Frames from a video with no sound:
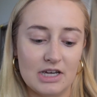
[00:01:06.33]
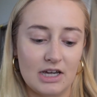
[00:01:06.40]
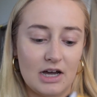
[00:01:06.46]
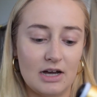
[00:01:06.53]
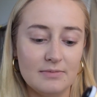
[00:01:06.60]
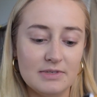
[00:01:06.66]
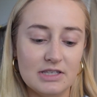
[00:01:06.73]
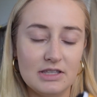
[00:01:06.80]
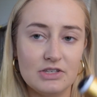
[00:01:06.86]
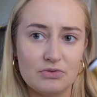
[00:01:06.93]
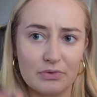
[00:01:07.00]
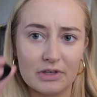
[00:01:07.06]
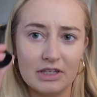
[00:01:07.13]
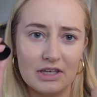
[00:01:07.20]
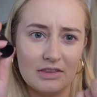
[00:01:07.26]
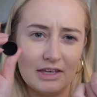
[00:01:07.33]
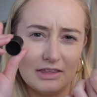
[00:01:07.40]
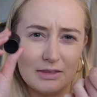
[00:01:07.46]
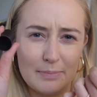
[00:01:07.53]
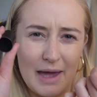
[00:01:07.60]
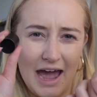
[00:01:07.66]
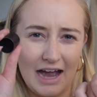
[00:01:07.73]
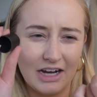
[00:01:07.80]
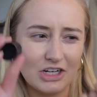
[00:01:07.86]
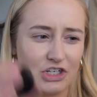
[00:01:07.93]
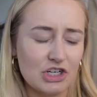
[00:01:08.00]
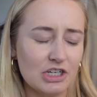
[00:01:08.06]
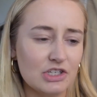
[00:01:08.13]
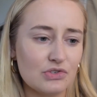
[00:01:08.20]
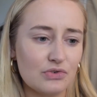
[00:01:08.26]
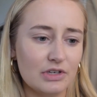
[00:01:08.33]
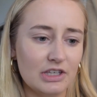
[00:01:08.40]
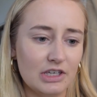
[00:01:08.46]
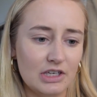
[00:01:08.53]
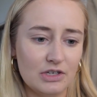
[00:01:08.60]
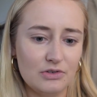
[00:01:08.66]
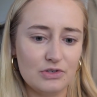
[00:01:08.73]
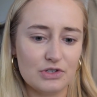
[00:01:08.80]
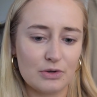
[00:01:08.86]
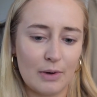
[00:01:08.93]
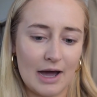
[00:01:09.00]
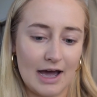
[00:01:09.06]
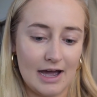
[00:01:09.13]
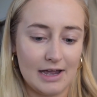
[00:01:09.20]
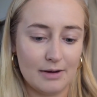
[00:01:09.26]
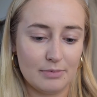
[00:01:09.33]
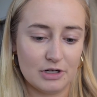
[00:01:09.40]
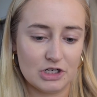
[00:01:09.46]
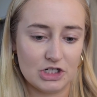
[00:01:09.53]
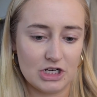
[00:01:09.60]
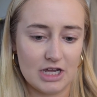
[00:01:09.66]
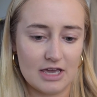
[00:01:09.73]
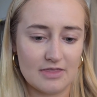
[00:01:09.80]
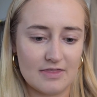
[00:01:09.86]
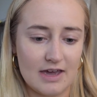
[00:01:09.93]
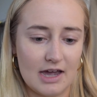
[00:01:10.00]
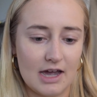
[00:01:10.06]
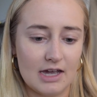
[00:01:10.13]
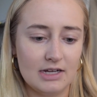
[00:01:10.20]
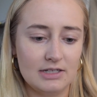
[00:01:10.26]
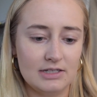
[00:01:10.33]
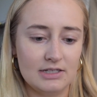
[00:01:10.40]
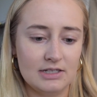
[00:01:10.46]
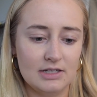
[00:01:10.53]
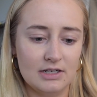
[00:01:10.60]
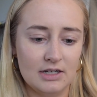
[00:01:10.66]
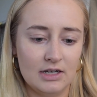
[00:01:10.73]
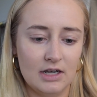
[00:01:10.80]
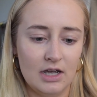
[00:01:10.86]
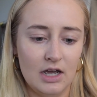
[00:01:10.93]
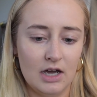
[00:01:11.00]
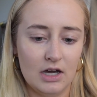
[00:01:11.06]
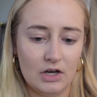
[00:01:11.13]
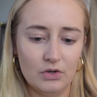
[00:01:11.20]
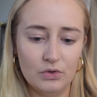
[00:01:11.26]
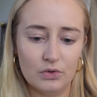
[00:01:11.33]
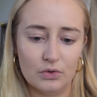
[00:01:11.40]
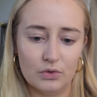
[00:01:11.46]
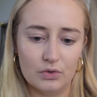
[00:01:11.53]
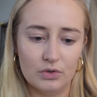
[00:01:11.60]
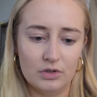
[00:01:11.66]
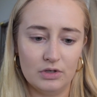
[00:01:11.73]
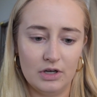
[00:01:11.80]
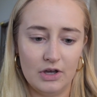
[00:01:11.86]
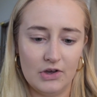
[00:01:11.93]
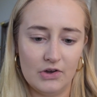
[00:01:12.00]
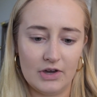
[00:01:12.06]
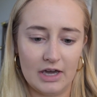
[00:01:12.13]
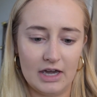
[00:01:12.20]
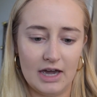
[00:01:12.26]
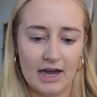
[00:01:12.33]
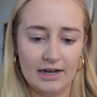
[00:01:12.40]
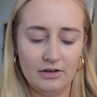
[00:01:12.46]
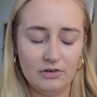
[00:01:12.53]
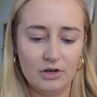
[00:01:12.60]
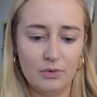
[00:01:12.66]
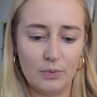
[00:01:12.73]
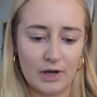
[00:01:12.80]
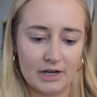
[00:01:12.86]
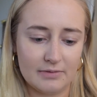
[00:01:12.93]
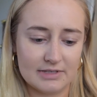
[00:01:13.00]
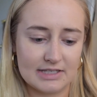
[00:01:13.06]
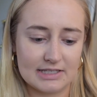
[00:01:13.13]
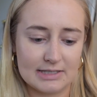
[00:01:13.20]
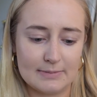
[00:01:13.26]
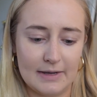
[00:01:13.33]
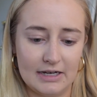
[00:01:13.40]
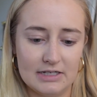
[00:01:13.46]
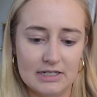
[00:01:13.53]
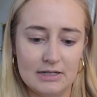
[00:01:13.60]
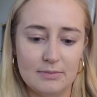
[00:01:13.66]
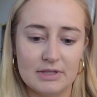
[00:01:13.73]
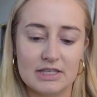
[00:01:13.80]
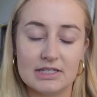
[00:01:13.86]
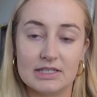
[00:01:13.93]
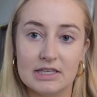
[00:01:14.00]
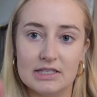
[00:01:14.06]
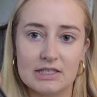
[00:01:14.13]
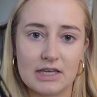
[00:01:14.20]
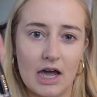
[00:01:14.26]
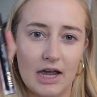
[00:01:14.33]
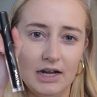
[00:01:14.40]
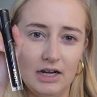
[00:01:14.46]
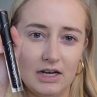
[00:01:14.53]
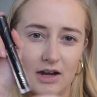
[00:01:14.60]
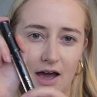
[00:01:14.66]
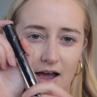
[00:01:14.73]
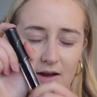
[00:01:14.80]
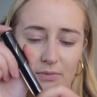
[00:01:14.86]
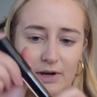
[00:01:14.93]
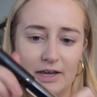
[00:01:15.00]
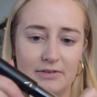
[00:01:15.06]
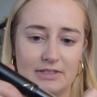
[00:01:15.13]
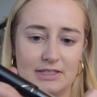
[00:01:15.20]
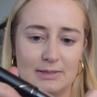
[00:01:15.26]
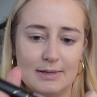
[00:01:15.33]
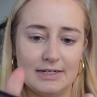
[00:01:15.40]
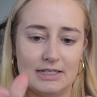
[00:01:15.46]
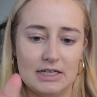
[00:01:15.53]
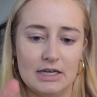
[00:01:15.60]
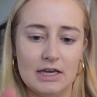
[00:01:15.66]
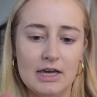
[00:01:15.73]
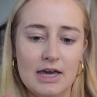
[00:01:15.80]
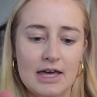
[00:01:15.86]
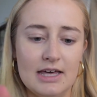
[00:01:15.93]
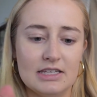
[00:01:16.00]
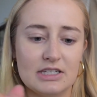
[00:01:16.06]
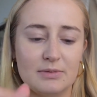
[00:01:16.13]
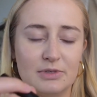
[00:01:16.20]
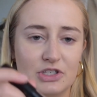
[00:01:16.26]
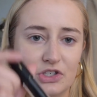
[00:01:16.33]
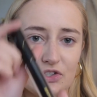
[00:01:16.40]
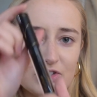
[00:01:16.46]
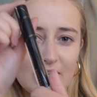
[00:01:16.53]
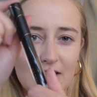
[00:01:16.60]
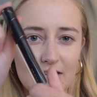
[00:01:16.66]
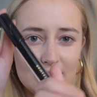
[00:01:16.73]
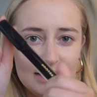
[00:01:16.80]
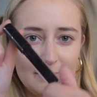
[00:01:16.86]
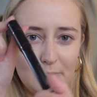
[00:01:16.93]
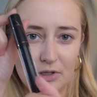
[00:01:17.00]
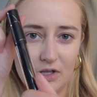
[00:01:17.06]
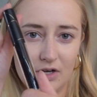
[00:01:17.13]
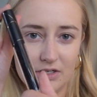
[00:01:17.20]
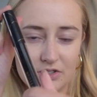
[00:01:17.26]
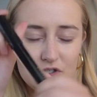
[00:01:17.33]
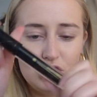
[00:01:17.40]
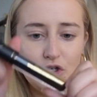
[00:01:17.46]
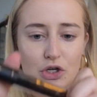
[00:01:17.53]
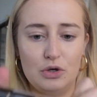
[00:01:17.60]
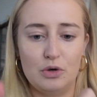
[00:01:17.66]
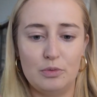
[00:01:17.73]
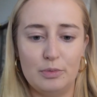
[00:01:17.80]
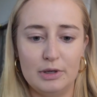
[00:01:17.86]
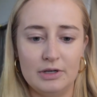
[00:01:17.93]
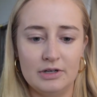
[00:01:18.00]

It comes in this really, like the packaging is really cute, so I appreciate that. Oh, okay, I don't know what I was expecting, but this is kind of not what I was expecting. This almost looks like a lip gloss tube.